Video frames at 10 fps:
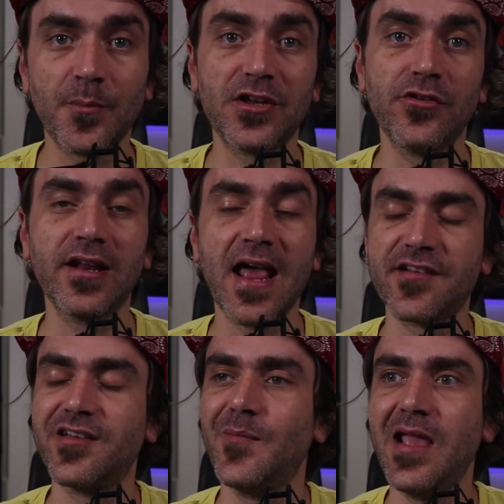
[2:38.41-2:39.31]
but you can
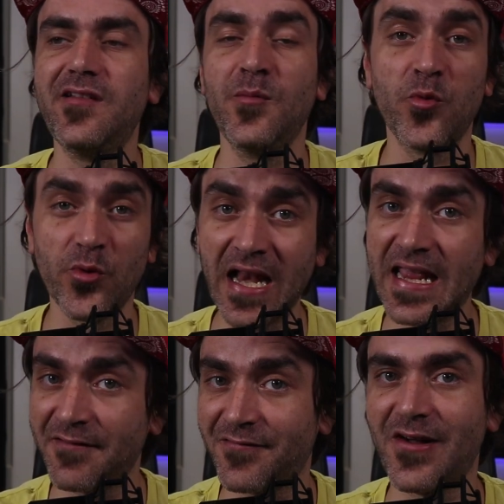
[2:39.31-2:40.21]
actually make some
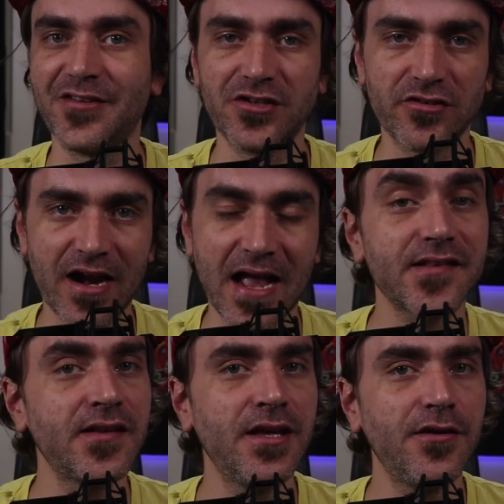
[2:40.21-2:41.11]
really advanced
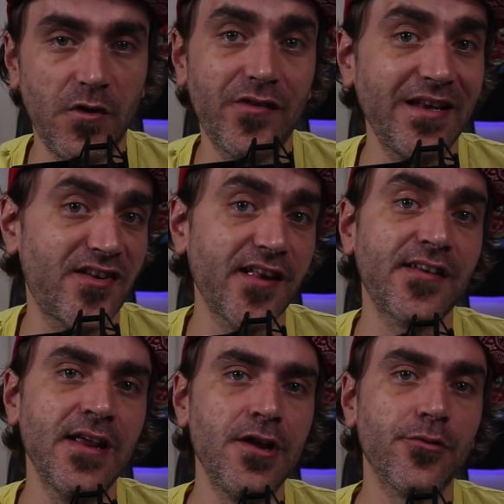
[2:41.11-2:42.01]
tracks using
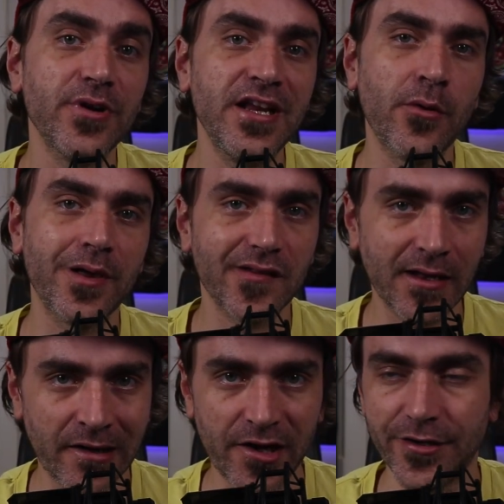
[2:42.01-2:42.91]
just Renoise
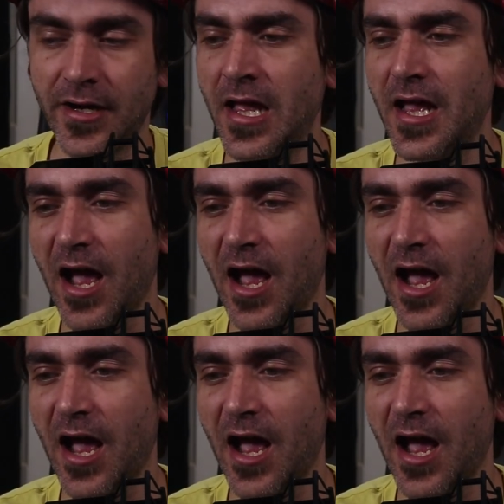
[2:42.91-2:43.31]
alone.